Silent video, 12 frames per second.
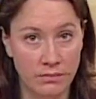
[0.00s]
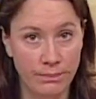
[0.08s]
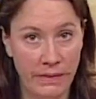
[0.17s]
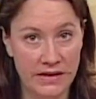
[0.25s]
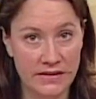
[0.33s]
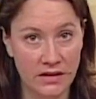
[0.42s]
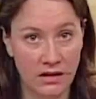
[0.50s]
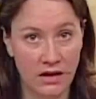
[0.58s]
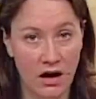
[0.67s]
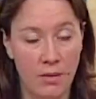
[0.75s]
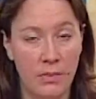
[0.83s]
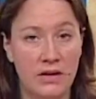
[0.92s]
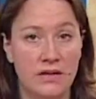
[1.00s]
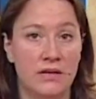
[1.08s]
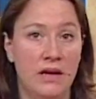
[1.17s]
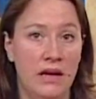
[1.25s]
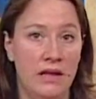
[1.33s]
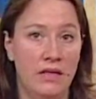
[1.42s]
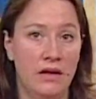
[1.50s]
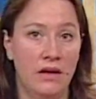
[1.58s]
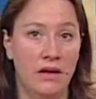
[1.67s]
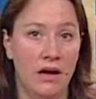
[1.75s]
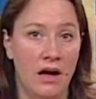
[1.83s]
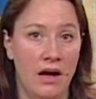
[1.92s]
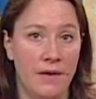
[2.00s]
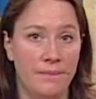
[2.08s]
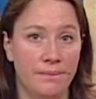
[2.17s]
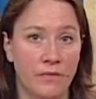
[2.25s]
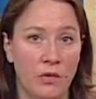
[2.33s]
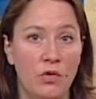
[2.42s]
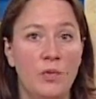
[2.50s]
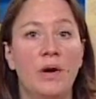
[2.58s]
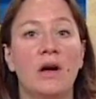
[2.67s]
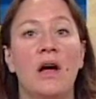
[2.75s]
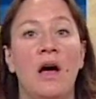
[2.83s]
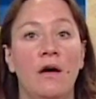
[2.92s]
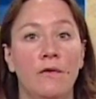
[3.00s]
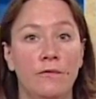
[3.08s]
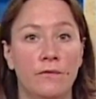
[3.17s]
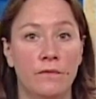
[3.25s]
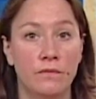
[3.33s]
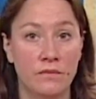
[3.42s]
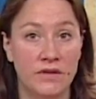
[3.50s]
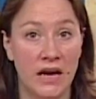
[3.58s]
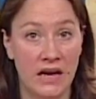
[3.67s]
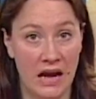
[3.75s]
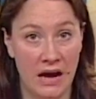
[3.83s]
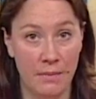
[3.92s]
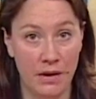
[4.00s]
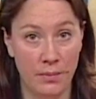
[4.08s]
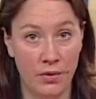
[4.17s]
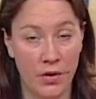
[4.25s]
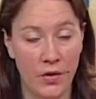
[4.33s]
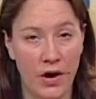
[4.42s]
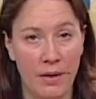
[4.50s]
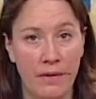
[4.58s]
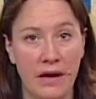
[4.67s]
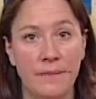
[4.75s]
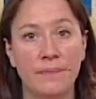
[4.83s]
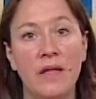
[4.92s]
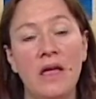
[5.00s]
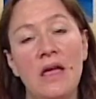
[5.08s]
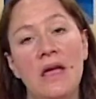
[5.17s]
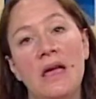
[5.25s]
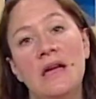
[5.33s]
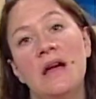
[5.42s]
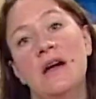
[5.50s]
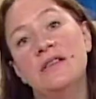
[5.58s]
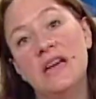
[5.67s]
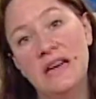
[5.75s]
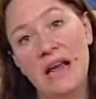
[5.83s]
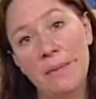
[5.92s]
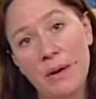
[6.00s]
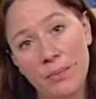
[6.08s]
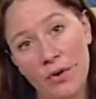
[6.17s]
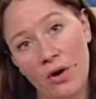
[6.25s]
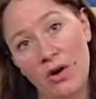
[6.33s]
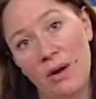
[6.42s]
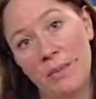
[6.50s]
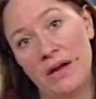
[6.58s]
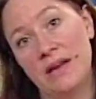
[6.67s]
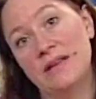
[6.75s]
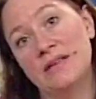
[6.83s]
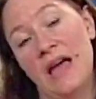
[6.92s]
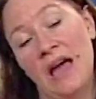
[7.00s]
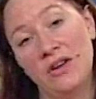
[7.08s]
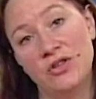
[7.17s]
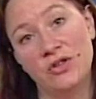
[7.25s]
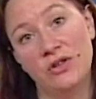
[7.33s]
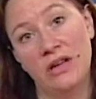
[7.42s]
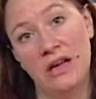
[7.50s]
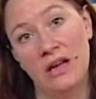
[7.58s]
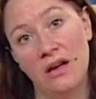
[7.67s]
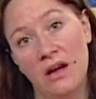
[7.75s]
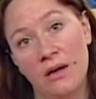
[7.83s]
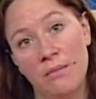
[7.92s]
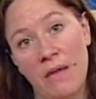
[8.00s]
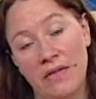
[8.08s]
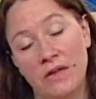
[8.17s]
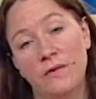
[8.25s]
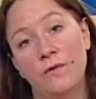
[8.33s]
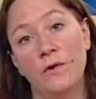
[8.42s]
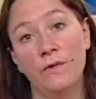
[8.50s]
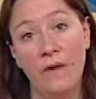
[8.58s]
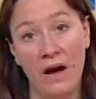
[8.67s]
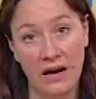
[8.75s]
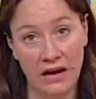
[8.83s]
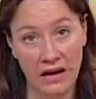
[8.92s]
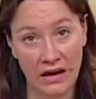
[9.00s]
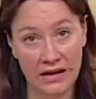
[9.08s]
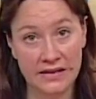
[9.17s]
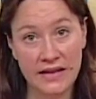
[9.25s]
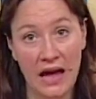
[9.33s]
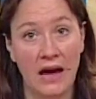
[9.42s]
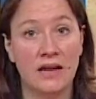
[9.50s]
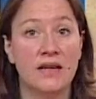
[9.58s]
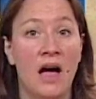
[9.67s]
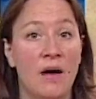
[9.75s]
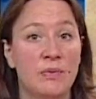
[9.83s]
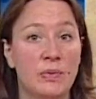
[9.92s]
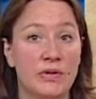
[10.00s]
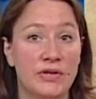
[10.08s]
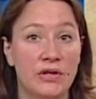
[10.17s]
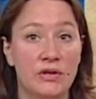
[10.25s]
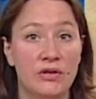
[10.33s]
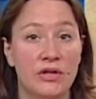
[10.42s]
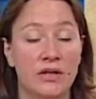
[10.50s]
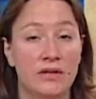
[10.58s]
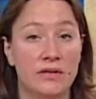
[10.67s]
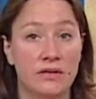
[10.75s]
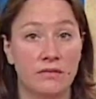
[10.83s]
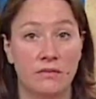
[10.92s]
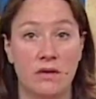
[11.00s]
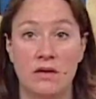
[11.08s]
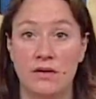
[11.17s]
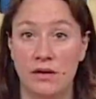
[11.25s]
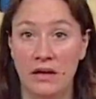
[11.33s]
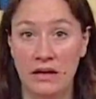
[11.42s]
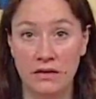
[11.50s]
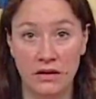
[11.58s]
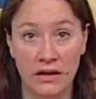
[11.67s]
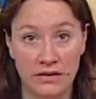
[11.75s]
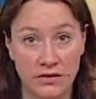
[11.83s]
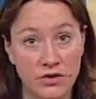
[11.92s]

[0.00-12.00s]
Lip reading: basically come in the rubric of dynamic programming. Now, dynamic programming is actually a method for finding exact optimal solutions. It's